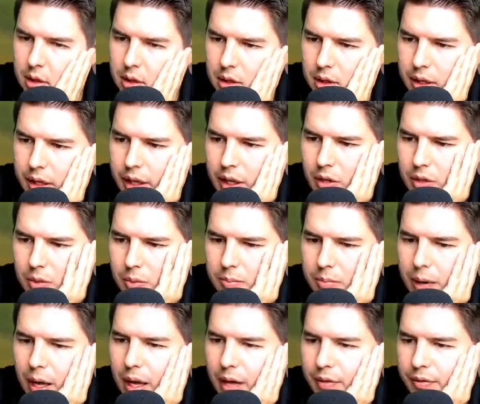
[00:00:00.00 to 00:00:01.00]
They can also
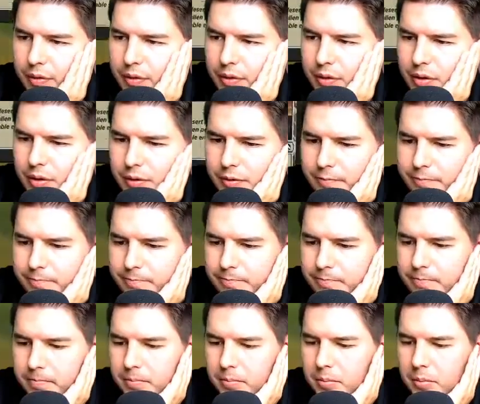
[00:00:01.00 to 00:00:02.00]
buff.
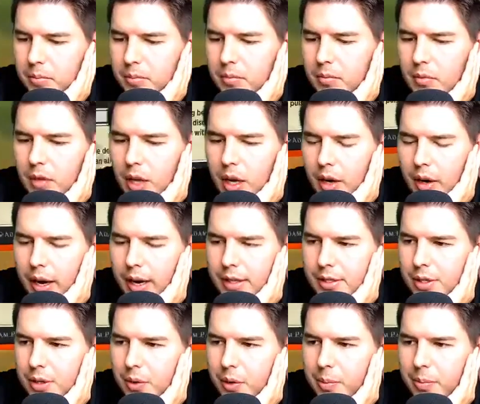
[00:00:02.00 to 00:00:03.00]
All right,
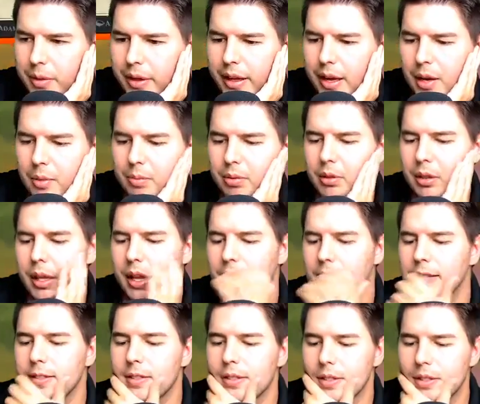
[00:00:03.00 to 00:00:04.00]
so we play out
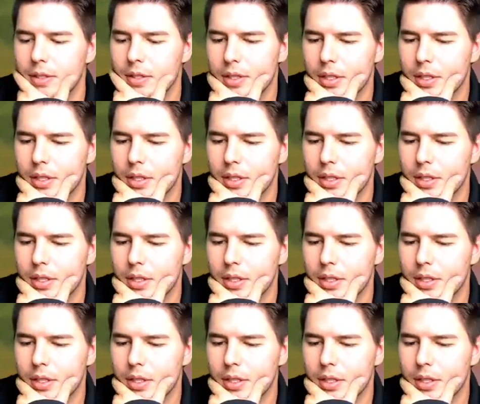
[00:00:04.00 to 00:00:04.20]
Plains.